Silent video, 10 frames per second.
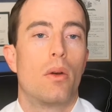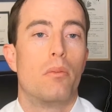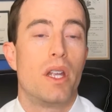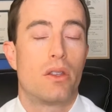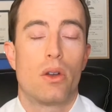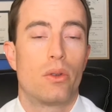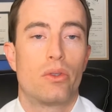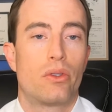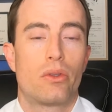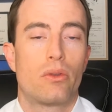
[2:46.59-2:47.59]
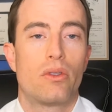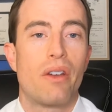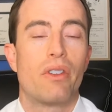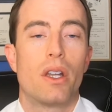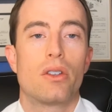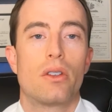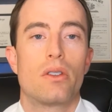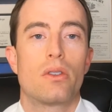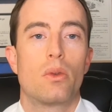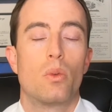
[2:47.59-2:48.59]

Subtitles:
meet those definitions